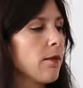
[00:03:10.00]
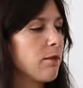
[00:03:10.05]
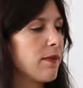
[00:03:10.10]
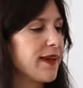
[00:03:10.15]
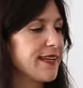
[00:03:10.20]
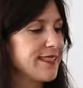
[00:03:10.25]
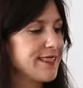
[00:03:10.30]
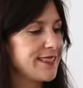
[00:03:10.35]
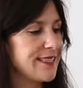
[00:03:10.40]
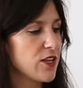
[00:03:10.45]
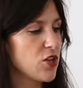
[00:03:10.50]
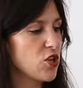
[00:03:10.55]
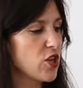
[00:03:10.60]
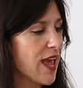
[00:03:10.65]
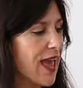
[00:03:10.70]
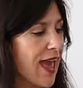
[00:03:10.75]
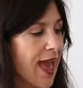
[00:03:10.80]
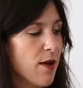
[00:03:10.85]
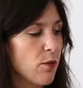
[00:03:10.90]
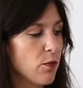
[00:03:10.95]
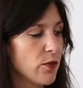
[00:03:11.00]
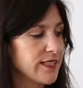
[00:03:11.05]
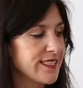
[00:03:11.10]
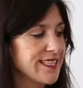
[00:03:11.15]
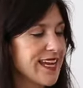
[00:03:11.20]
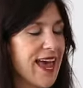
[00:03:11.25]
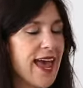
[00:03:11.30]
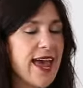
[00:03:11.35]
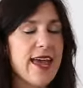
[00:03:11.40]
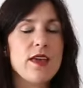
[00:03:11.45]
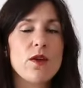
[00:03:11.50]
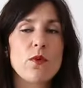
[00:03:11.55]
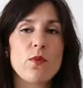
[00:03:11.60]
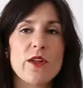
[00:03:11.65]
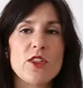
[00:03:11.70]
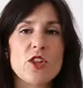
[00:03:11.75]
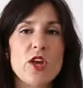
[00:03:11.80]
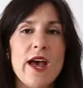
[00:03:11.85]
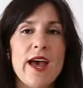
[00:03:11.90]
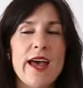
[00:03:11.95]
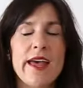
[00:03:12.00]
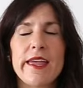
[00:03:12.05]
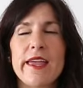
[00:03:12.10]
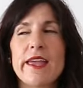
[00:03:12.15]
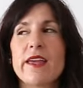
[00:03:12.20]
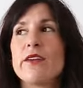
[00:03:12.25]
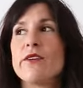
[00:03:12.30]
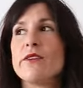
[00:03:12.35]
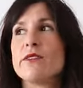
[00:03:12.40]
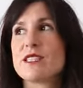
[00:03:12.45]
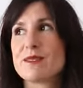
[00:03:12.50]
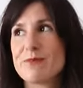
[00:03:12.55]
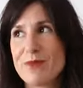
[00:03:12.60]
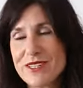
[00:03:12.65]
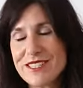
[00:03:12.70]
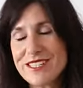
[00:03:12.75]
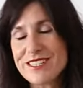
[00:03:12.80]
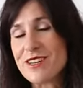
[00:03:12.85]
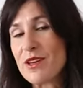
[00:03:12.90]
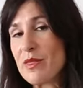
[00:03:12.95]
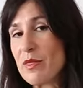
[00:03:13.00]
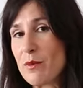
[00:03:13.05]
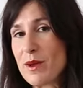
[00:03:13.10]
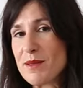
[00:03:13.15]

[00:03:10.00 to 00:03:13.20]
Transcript: my Dish Atwood tank, which I spotted on the